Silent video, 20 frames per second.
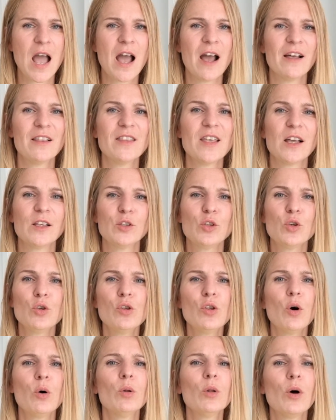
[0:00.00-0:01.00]
that you
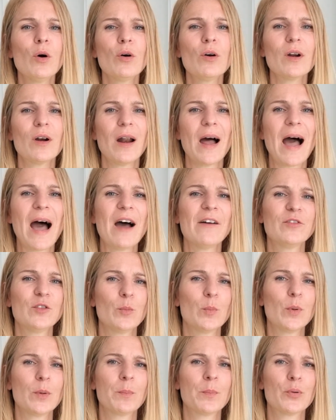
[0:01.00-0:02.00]
no longer have to
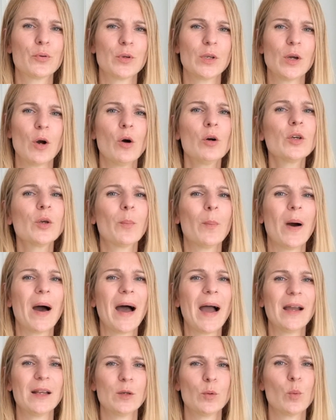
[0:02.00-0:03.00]
be
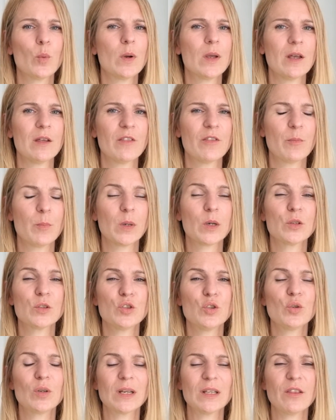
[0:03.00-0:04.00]
preoccupied with
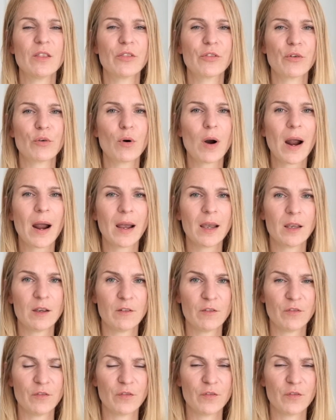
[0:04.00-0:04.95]
because you can thrive.